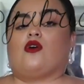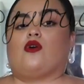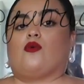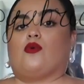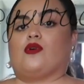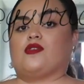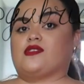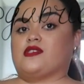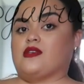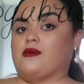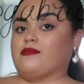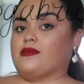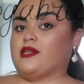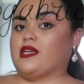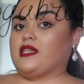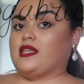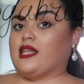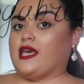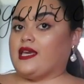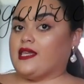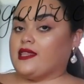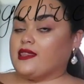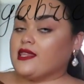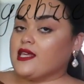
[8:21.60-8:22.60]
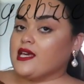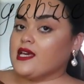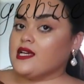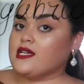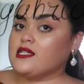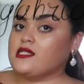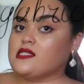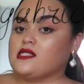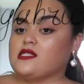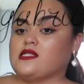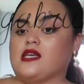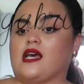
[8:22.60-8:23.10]
with something like
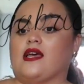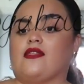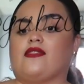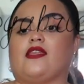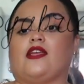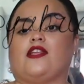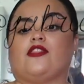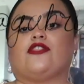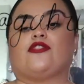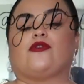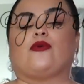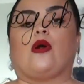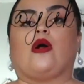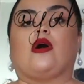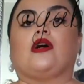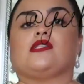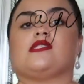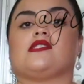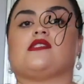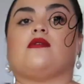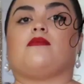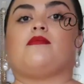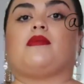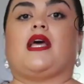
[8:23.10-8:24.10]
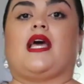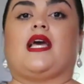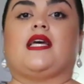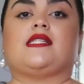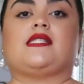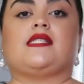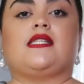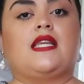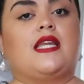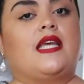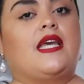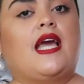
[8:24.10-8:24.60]
this, and then throw on some
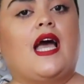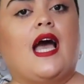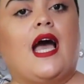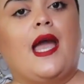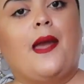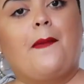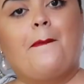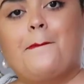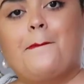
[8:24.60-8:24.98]
nice knee-high